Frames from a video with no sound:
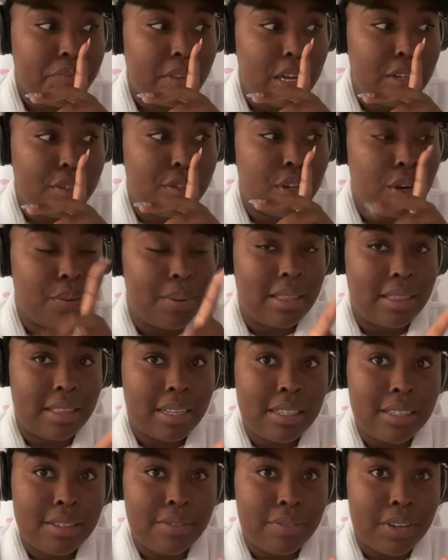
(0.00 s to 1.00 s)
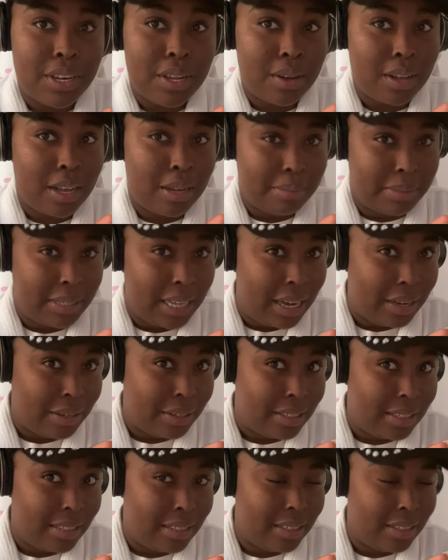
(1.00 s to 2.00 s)
So when this video comes
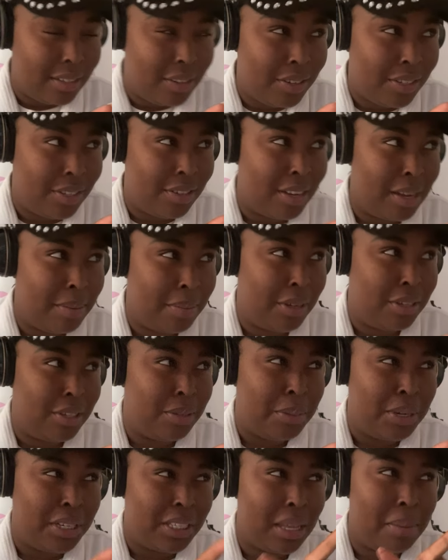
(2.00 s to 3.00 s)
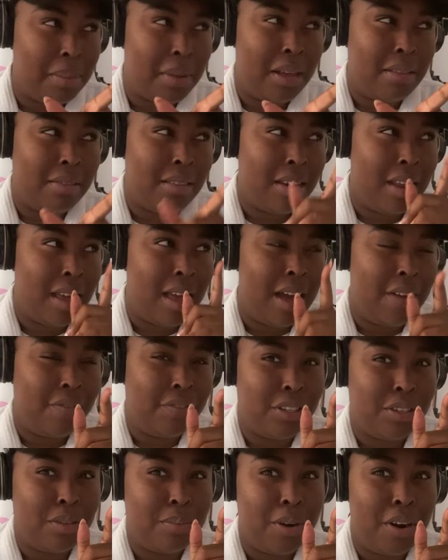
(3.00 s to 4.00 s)
out, no, it's not coming out tomorrow, it's coming out the day
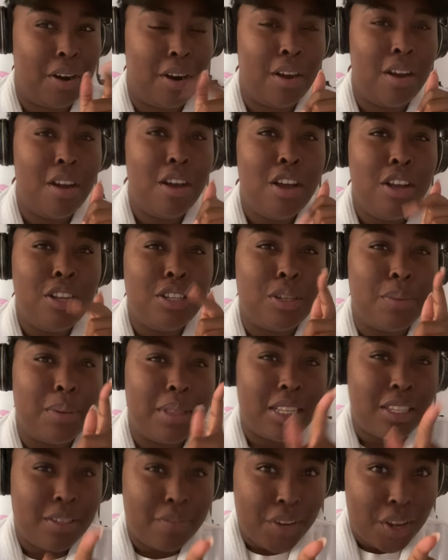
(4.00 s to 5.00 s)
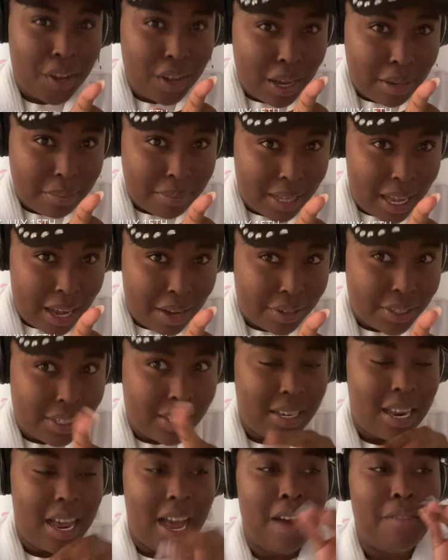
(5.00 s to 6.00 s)
after tomorrow. So when this video comes
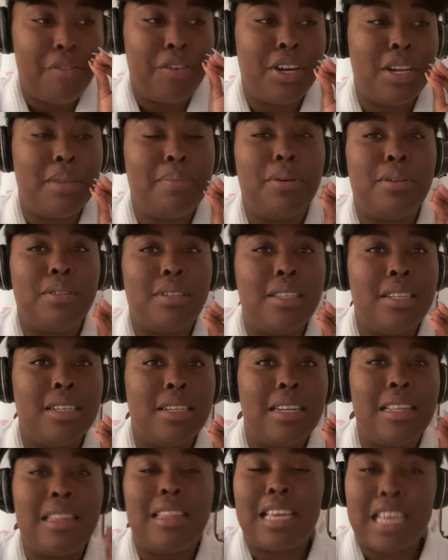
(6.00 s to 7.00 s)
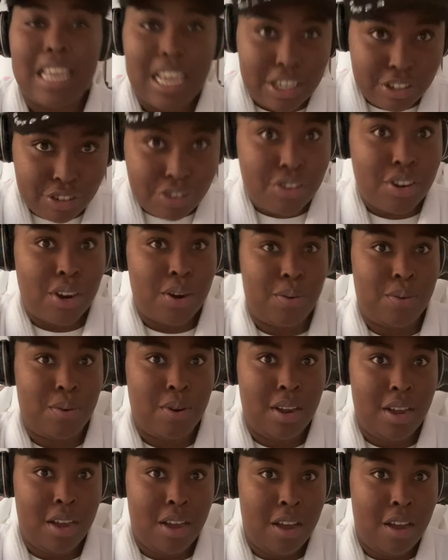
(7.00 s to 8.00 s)
out, I've already posted the intro
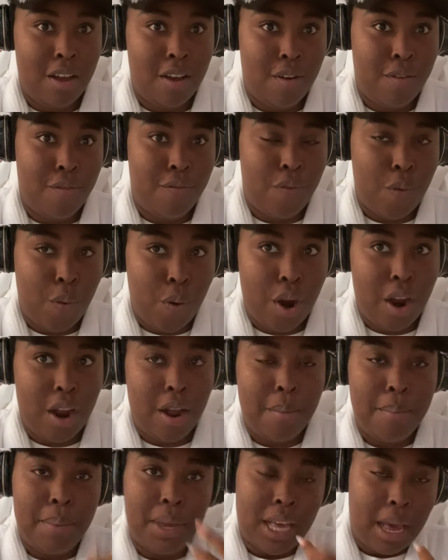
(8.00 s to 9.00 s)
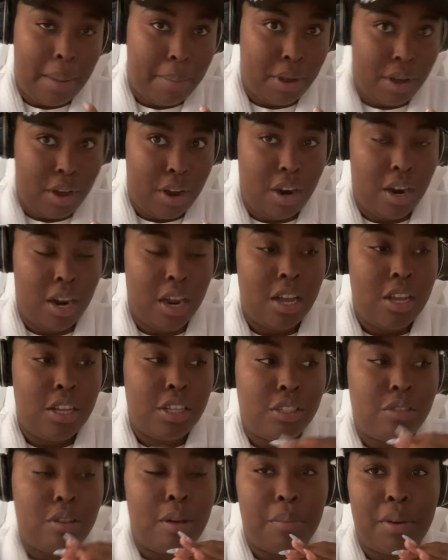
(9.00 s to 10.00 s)
for Becoming Her,
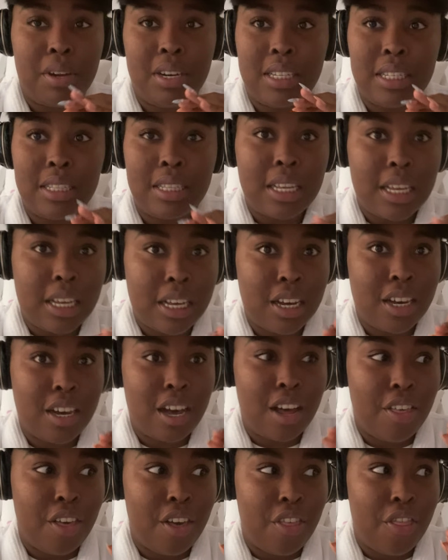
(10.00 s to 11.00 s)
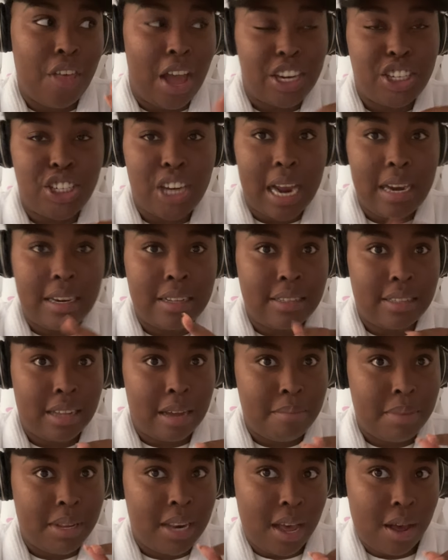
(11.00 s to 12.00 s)
so I'm gonna link that channel
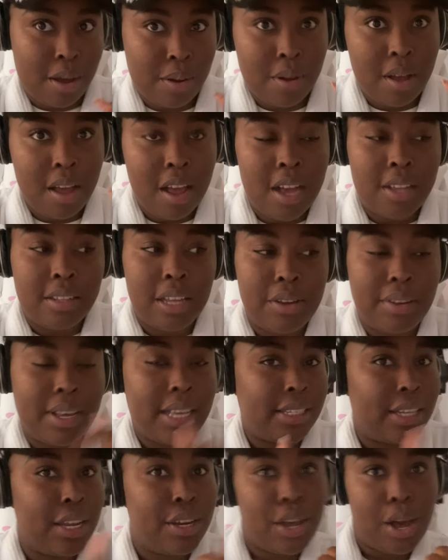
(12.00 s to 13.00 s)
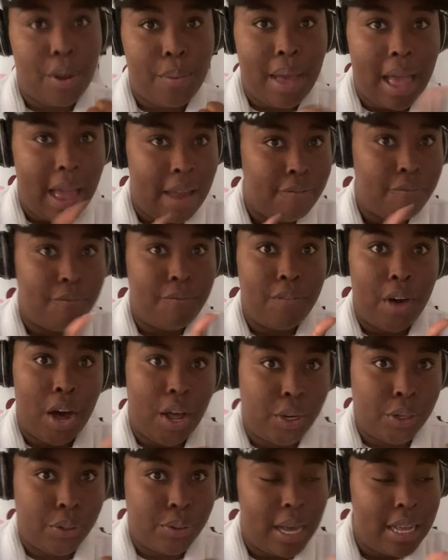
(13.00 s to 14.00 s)
down below so you guys can go and
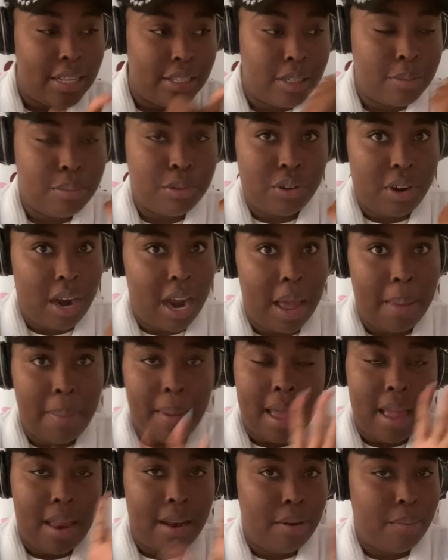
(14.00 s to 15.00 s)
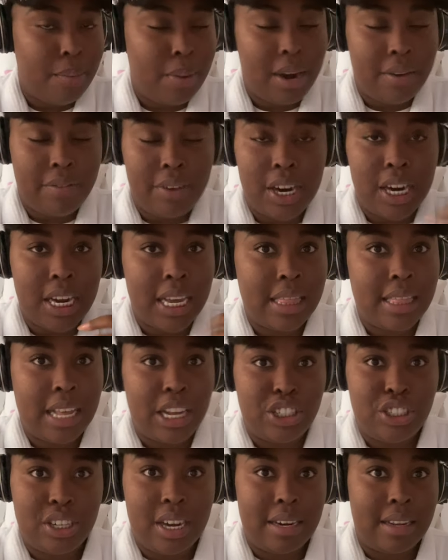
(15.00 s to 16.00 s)
follow and subscribe and whatever in
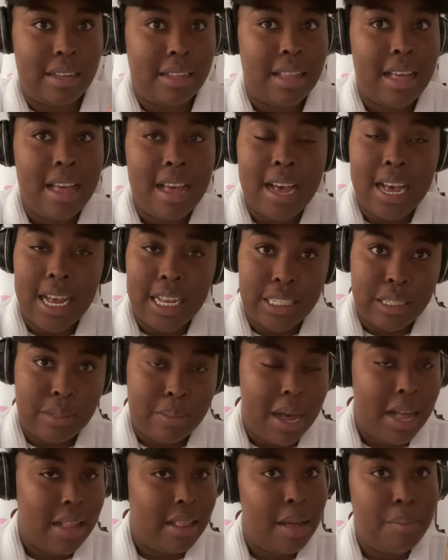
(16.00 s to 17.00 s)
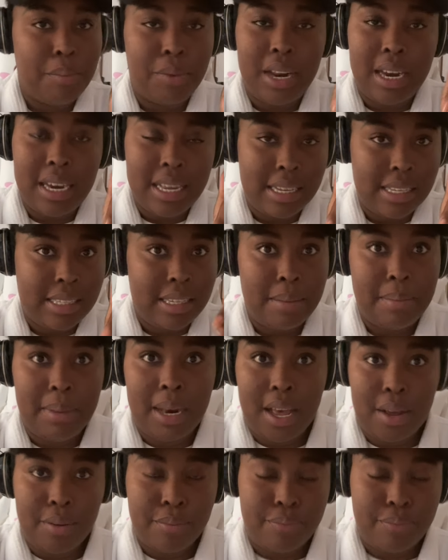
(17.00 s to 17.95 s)
that channel as well. I'm gonna link it down below.